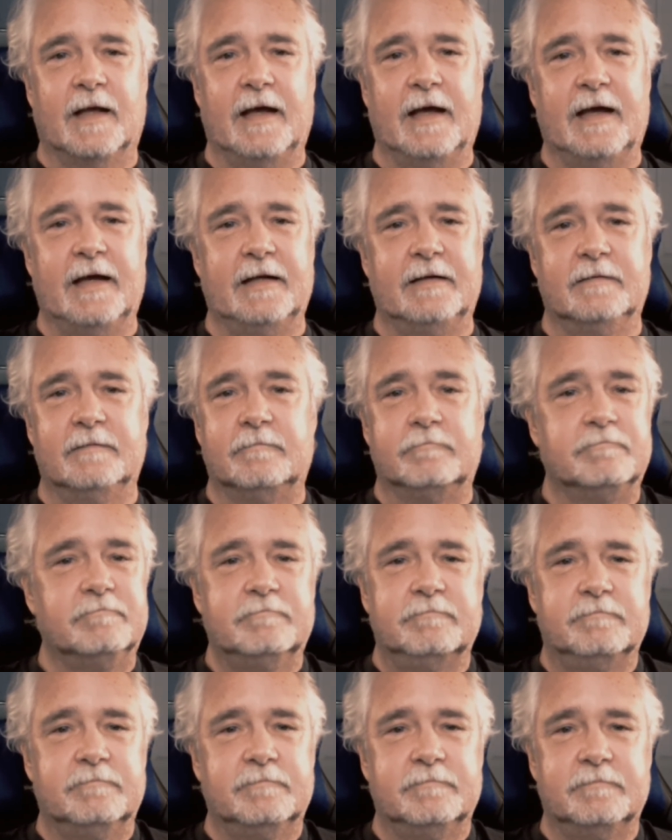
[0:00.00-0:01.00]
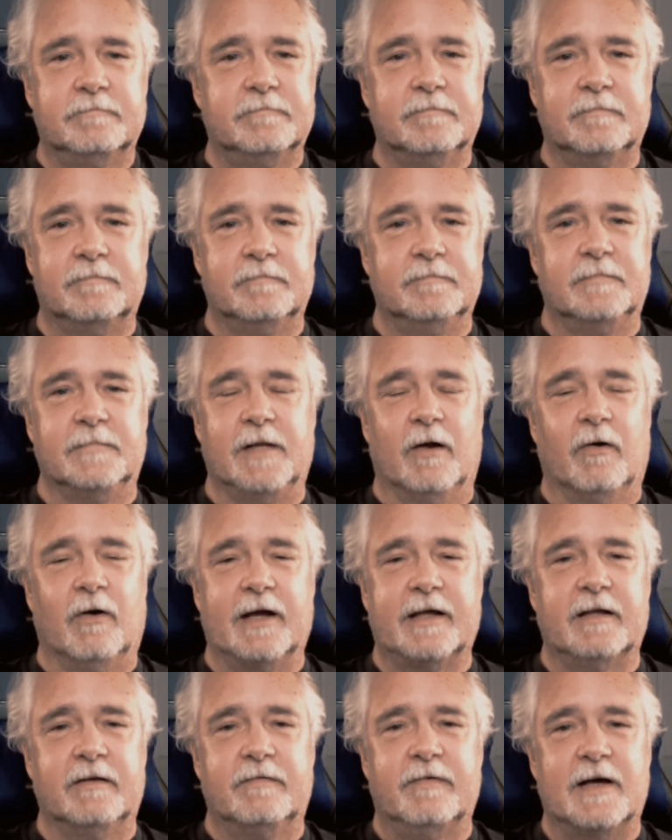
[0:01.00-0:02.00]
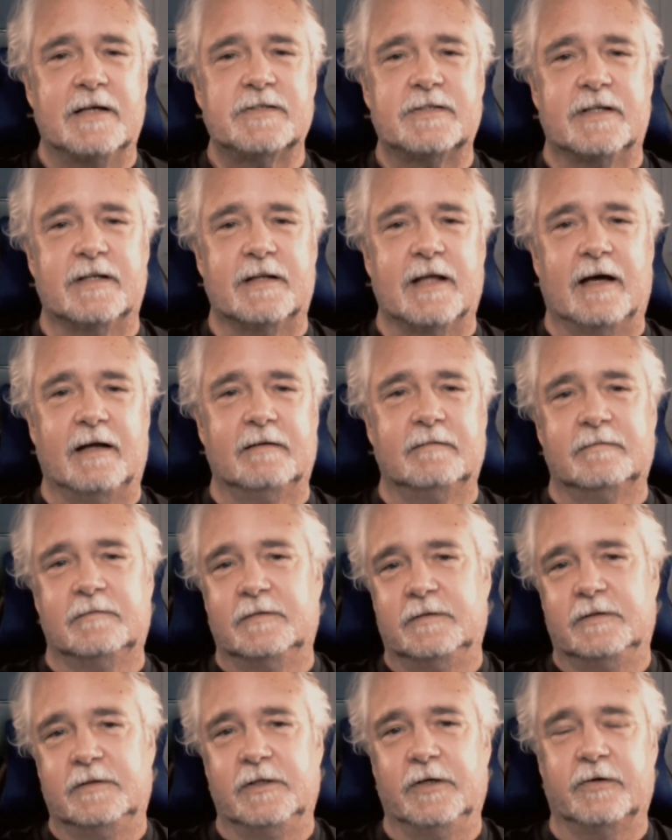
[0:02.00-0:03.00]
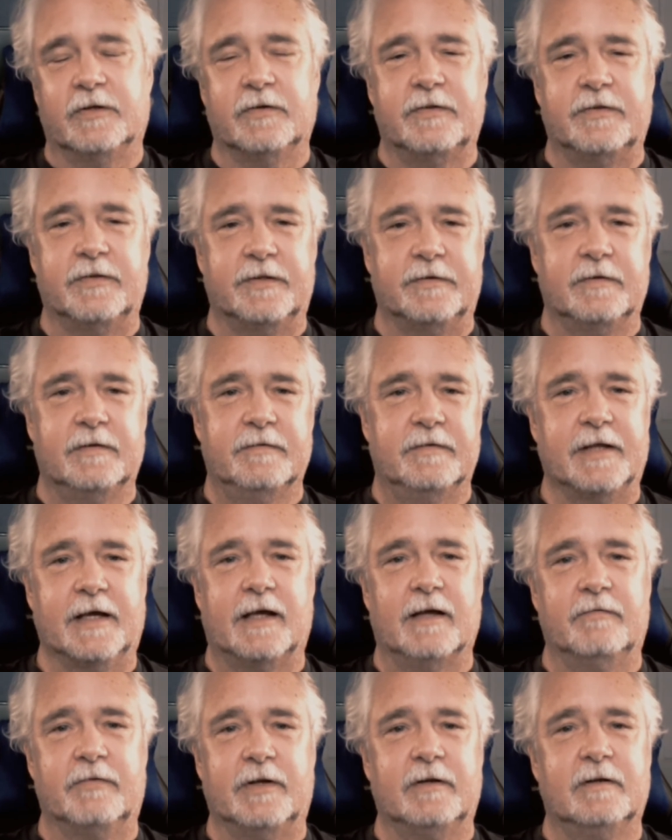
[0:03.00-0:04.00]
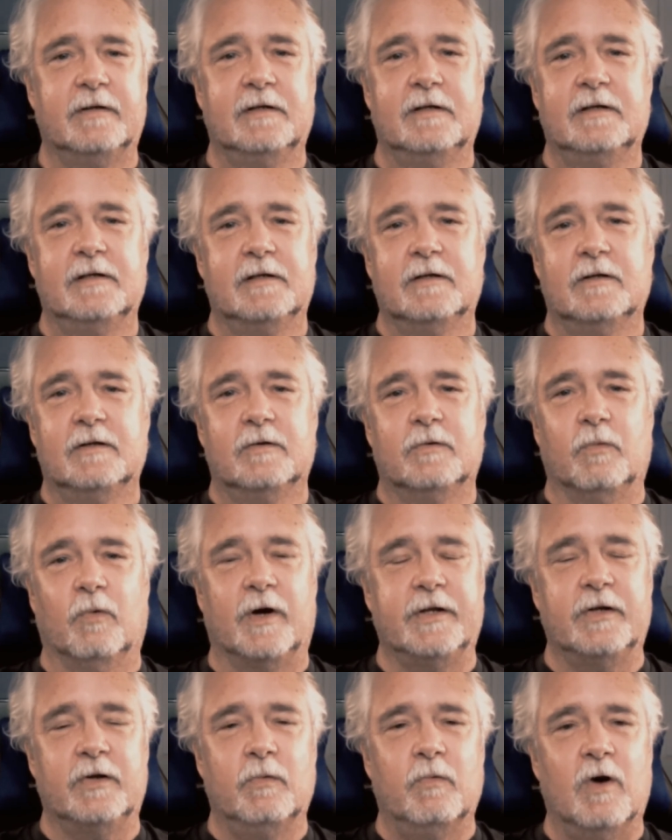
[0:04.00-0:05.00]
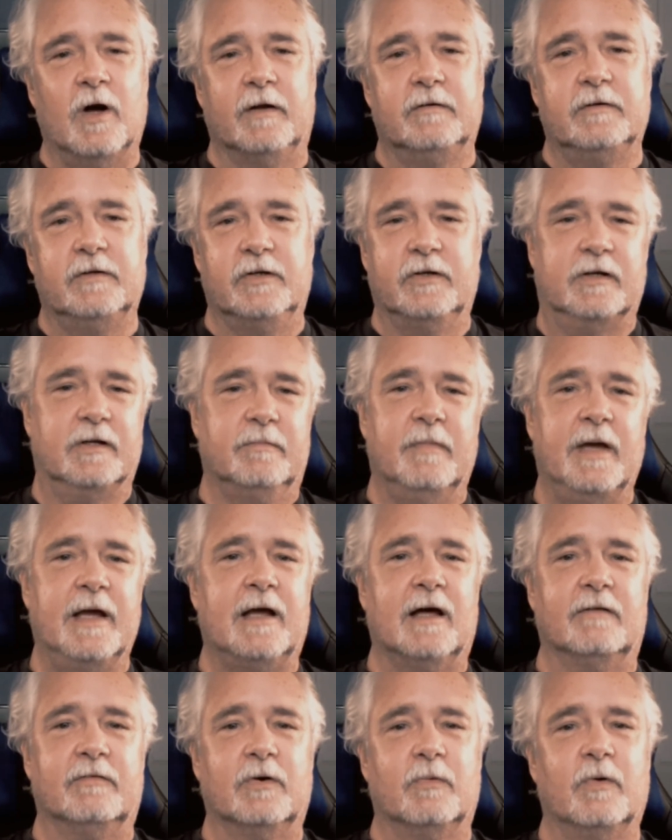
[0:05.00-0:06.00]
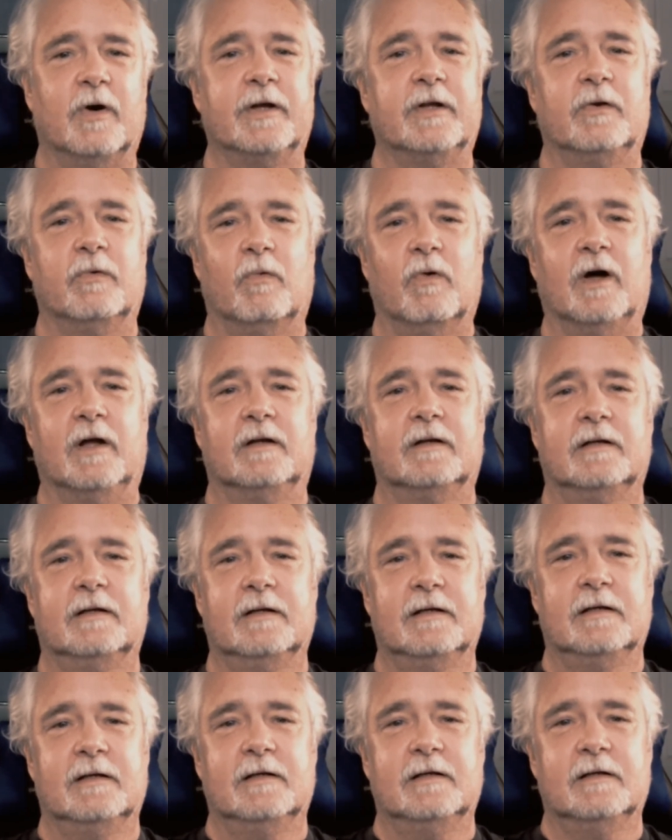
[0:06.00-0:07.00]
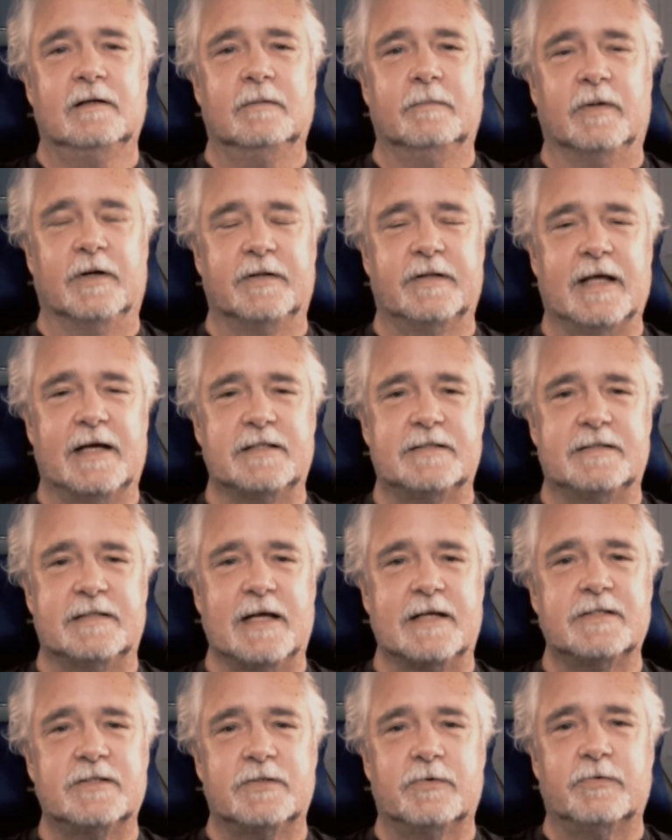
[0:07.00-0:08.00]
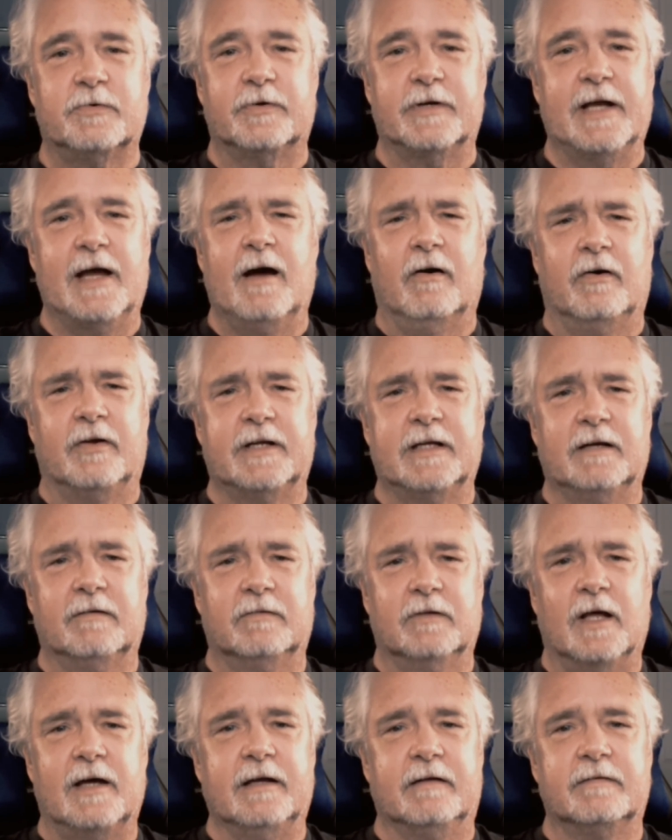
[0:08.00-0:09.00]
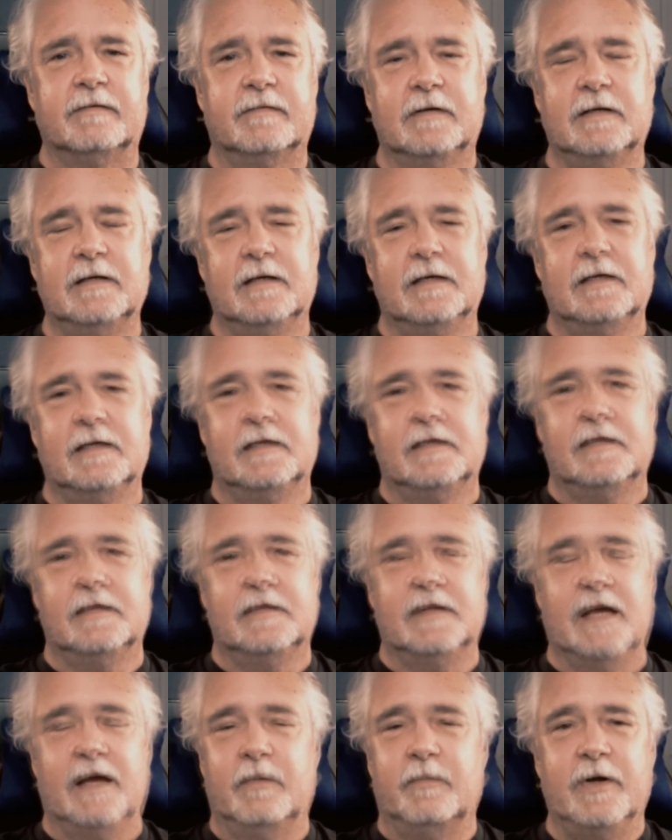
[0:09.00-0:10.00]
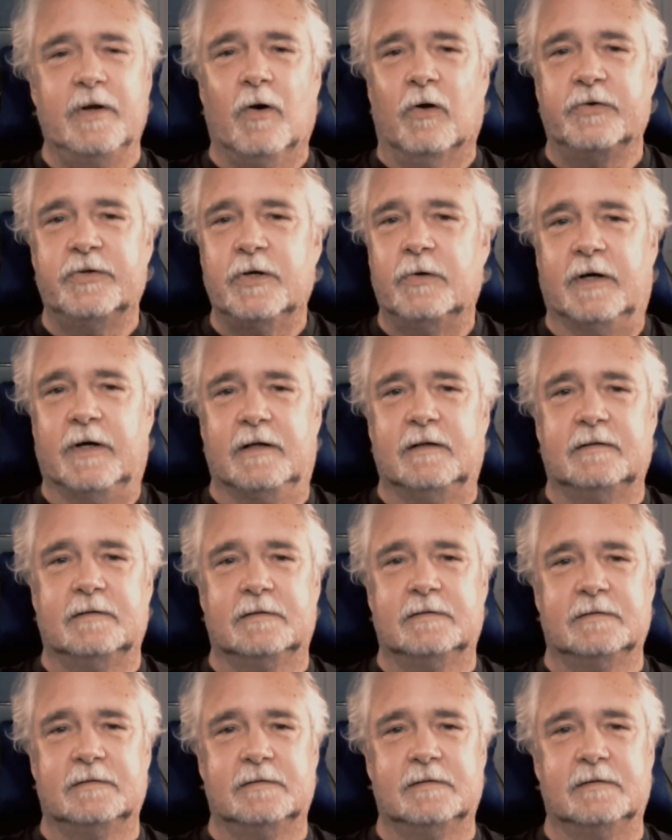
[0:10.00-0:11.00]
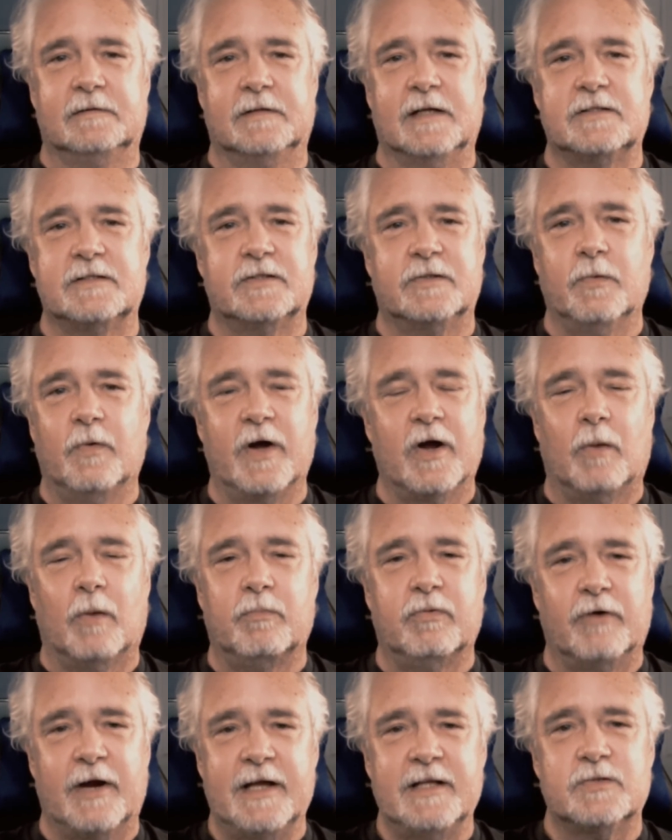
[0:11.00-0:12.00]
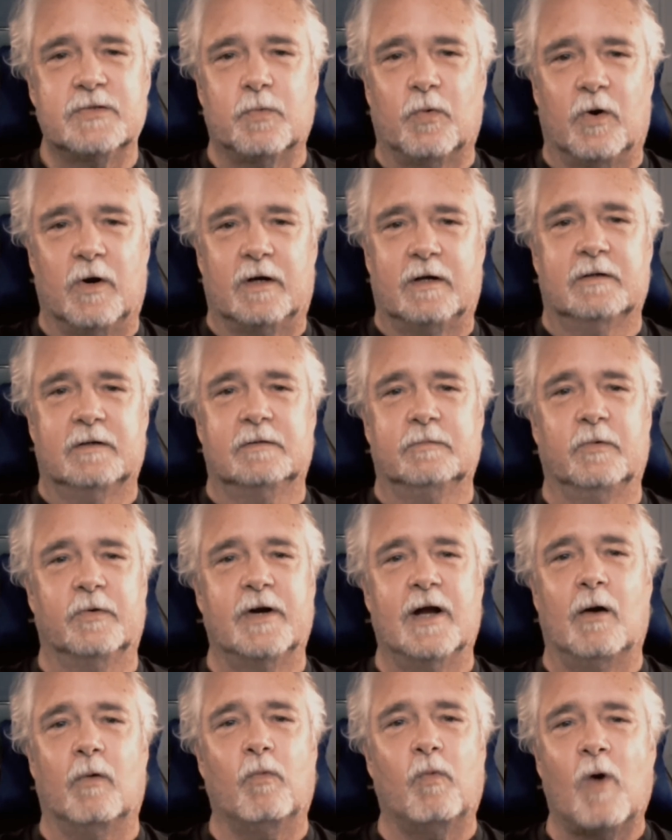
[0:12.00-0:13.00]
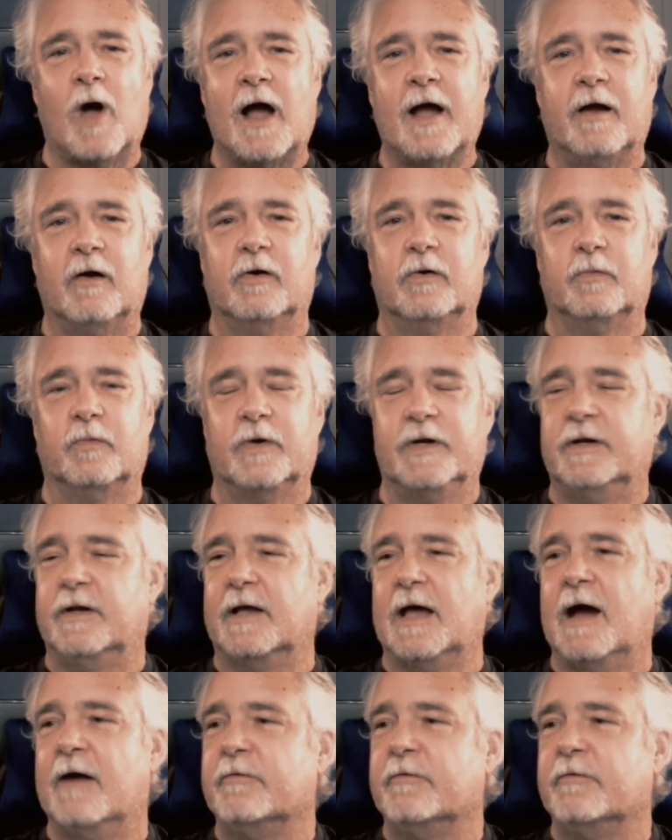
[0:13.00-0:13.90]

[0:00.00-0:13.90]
And, you know, I confess to that. You can think of it what you want. You can make of it what you want. But that's the reality of life. And we all do it. That's the way our brains work. We're not wired.